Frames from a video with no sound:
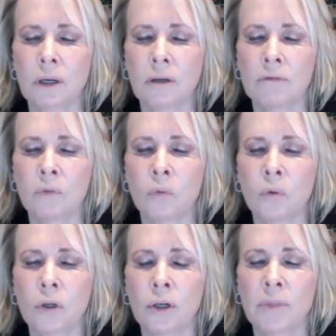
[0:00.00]
of
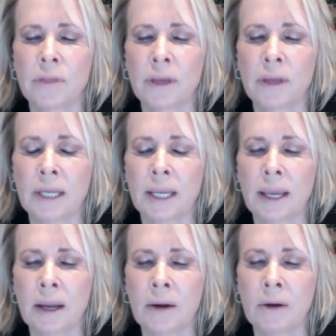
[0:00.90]
warmth and
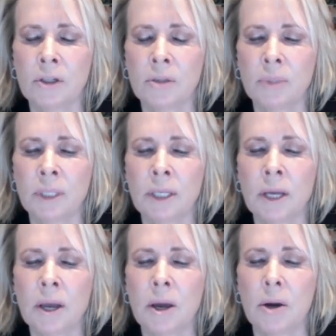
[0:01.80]
care to be
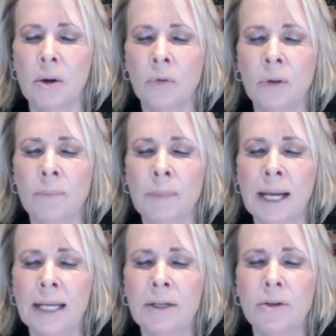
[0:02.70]
a
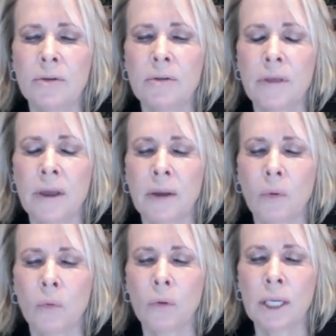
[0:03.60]
reminder that
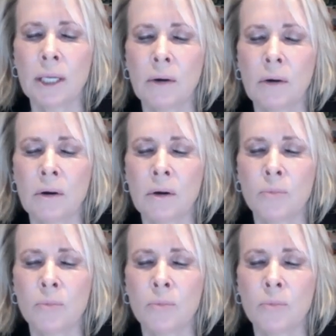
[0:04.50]
we are